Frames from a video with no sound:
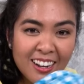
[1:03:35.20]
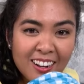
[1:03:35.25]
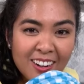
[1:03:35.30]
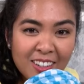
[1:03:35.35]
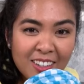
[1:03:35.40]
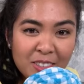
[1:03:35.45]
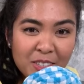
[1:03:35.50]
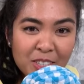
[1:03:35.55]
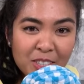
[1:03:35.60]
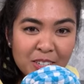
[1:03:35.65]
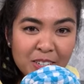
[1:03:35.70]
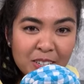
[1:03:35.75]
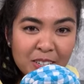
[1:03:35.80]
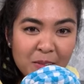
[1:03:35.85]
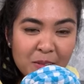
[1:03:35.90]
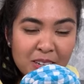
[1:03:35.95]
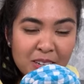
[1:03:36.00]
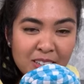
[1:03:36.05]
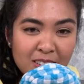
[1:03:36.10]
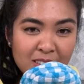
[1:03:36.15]
Are you sure you
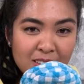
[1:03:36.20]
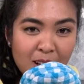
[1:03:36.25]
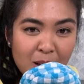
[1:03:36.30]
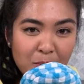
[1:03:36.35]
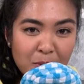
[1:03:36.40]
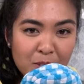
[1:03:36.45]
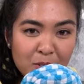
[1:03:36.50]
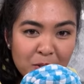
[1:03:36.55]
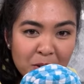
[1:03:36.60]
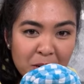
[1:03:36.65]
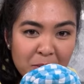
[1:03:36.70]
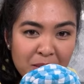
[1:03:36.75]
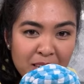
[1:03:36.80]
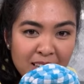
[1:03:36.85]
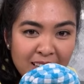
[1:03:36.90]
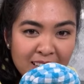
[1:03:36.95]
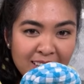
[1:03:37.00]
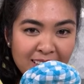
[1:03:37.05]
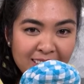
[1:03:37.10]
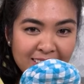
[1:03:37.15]
want to stop
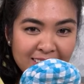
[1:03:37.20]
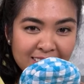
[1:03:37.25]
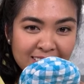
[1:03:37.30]
streaming?